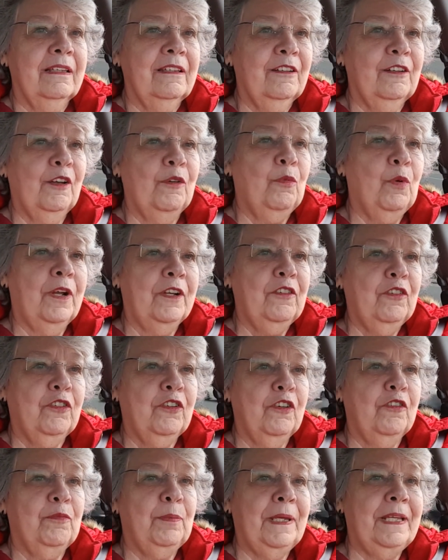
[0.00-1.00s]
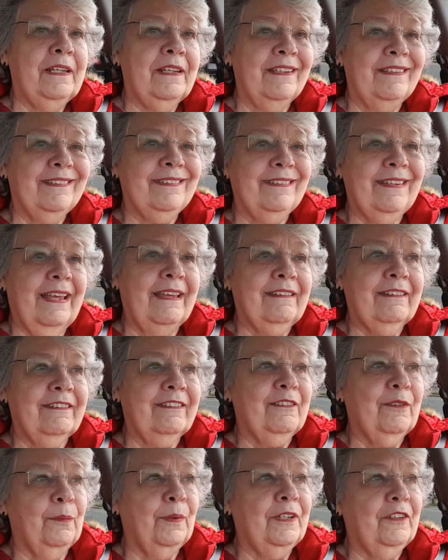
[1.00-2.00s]
you know, once you've been
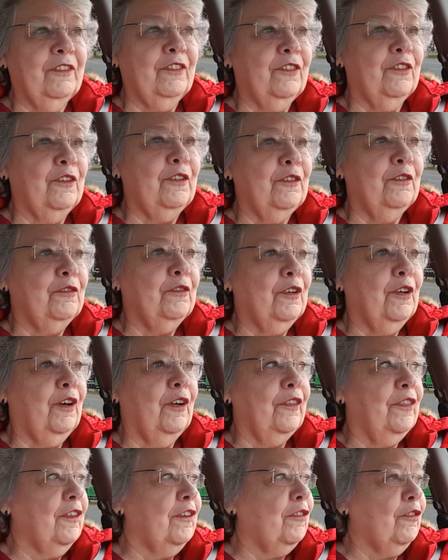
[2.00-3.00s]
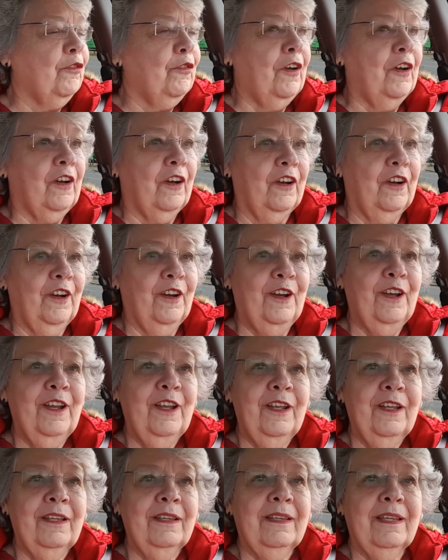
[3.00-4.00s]
assessed, once you've got this far,
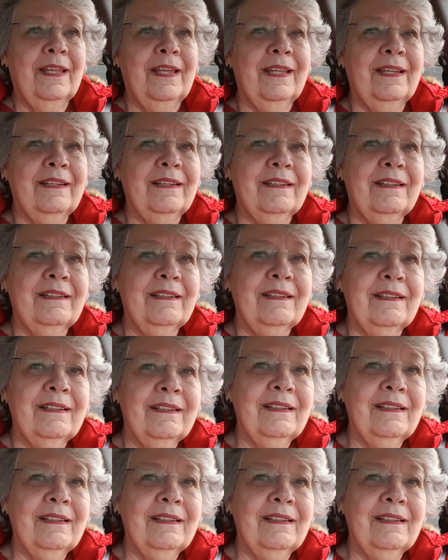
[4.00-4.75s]
then